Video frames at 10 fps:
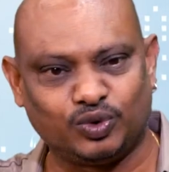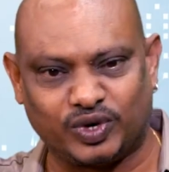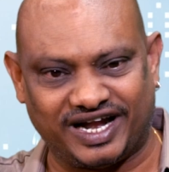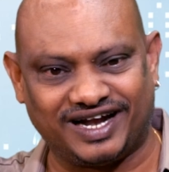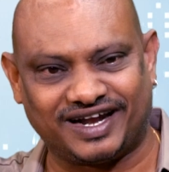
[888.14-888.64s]
who
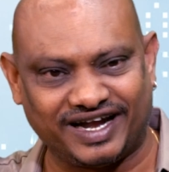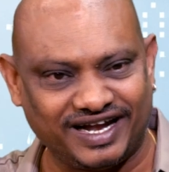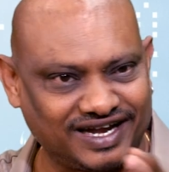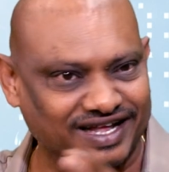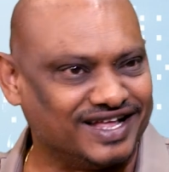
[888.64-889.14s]
cannot
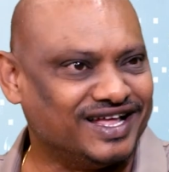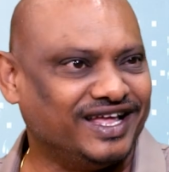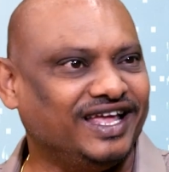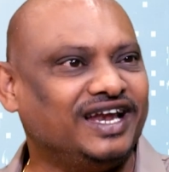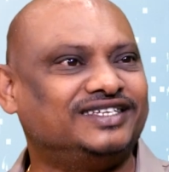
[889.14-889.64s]
write
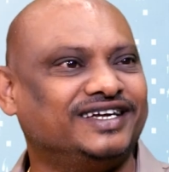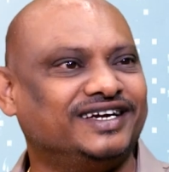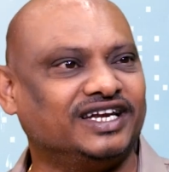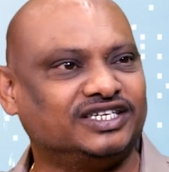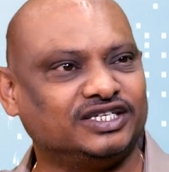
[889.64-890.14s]
English
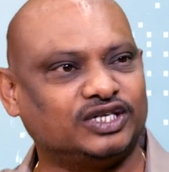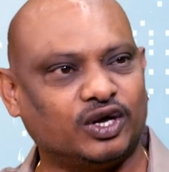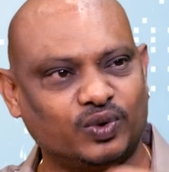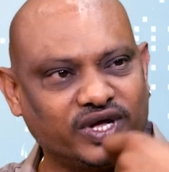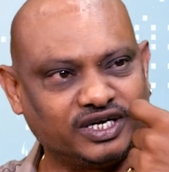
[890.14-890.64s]
sentences or
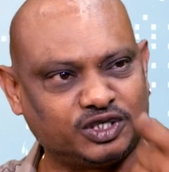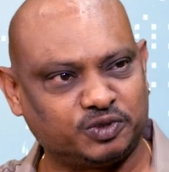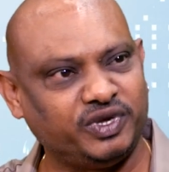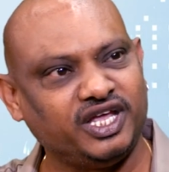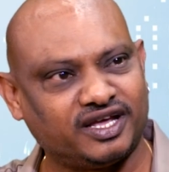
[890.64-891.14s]
who can
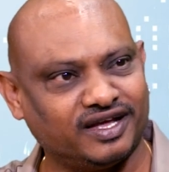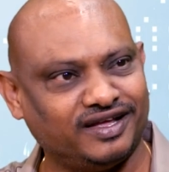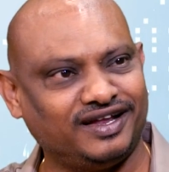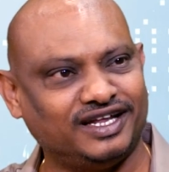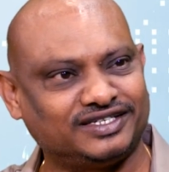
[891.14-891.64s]
speak
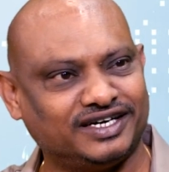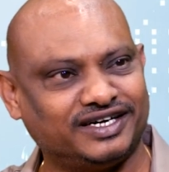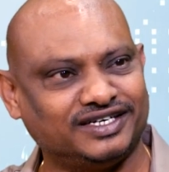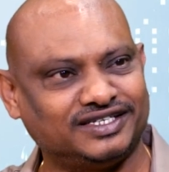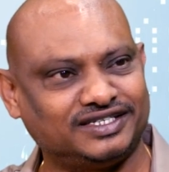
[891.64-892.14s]
English
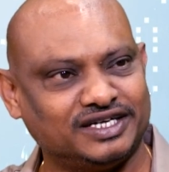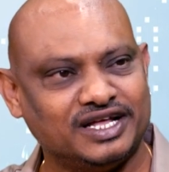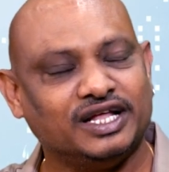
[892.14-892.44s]
sentences,